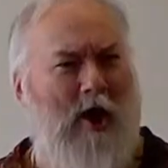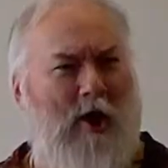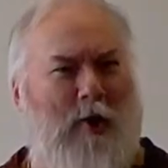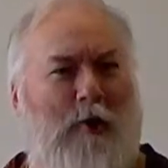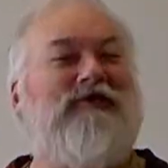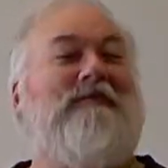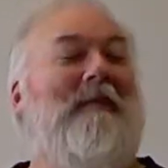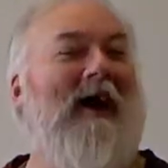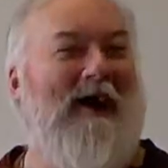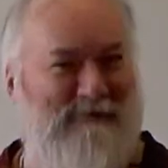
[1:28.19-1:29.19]

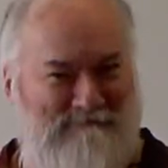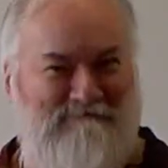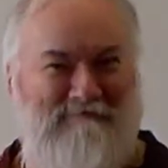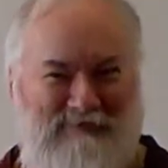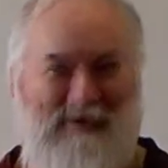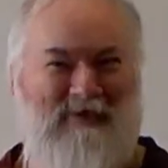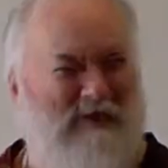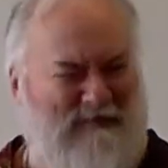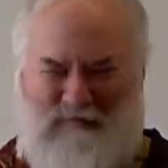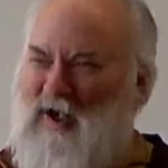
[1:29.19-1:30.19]
Chutzpah.
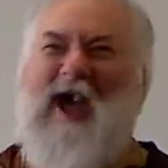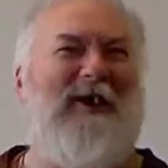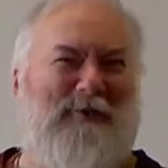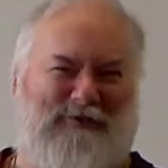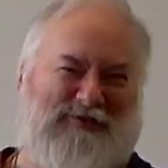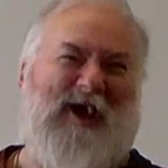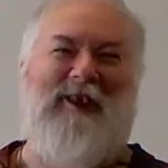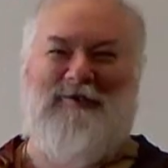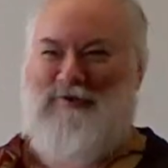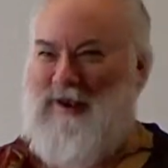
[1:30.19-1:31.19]
My old
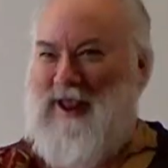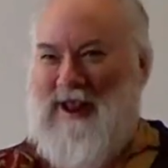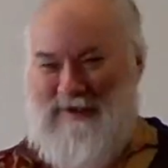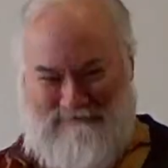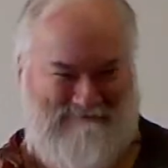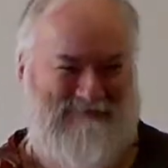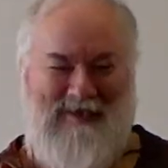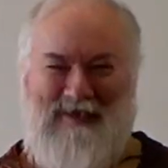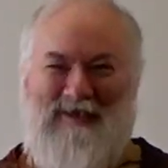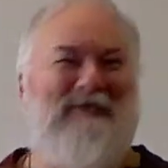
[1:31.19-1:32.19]
Scottish name.
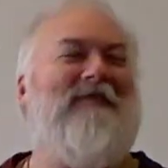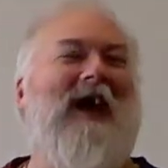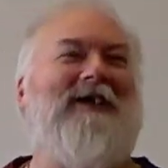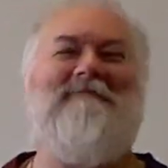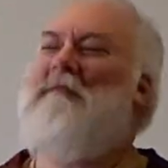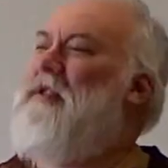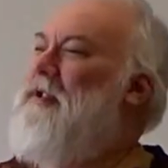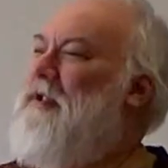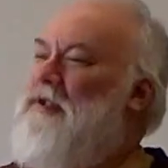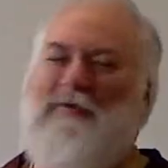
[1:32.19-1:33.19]
In fact,
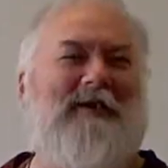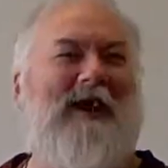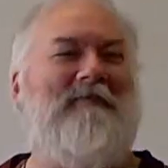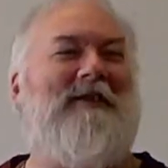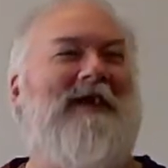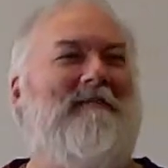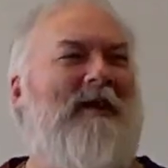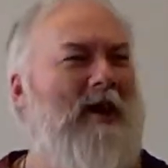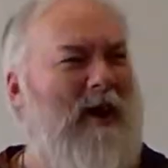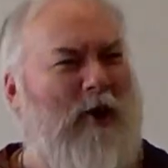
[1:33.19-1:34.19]
you could have the name
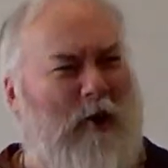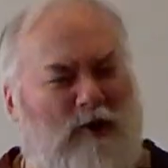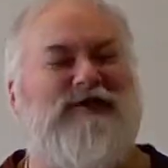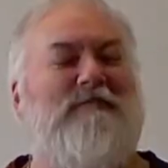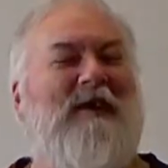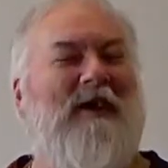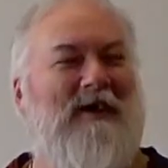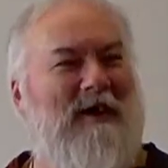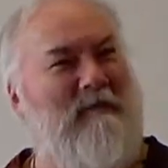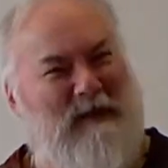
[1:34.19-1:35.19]

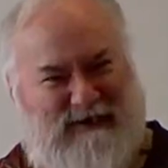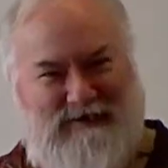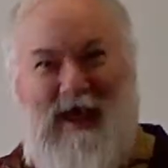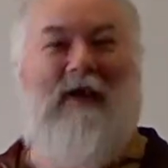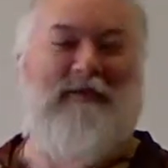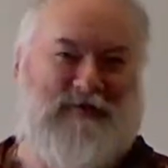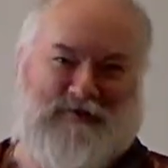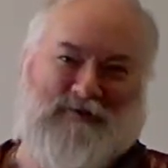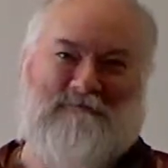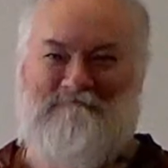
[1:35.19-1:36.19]
Chutzpah
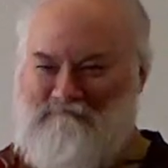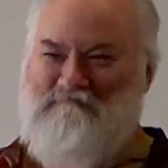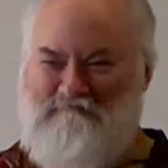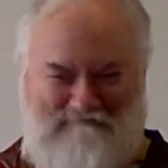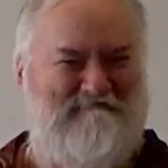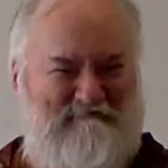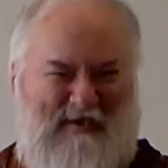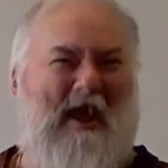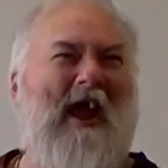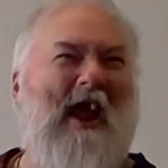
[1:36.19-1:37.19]
McTavish.
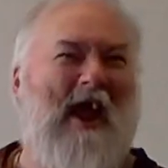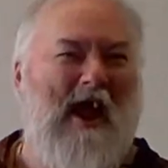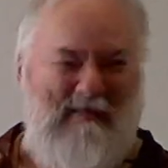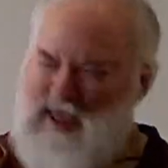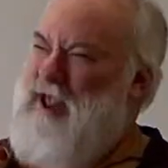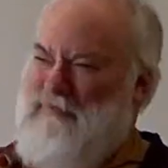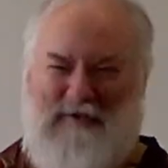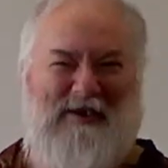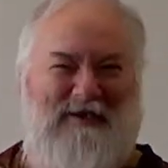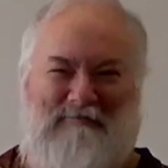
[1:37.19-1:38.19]
Yeah, that
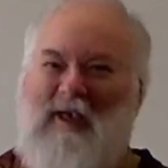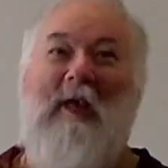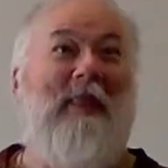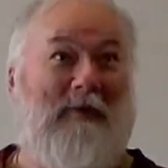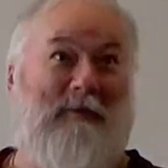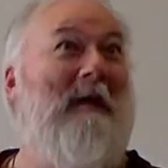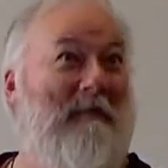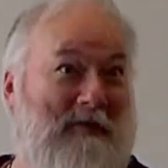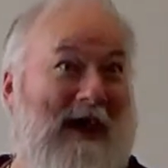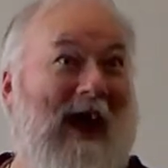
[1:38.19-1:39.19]
really, they'll
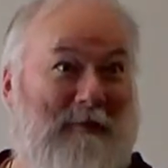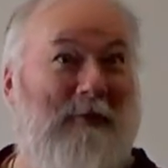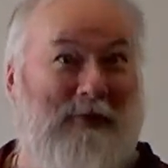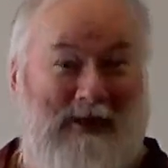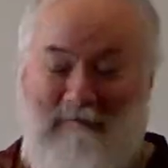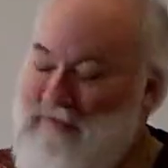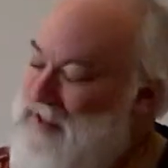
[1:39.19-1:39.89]
remember that, won't they?"